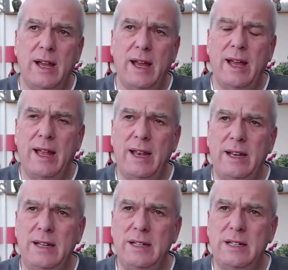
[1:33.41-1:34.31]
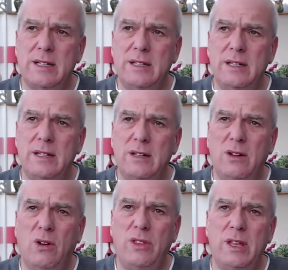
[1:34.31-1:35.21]
and
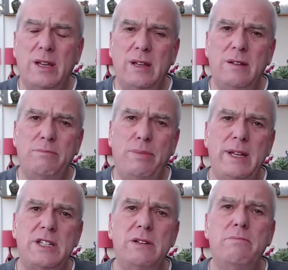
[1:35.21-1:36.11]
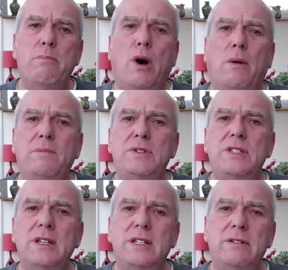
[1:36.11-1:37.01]
other bits and bobs
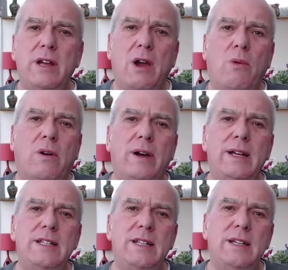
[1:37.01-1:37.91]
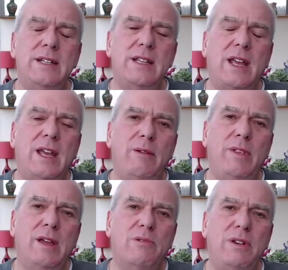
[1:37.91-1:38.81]
that are required to keep
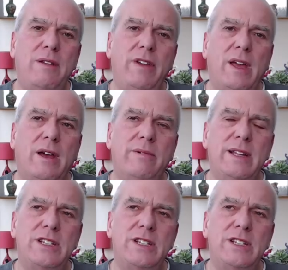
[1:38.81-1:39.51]
the old Divvy going.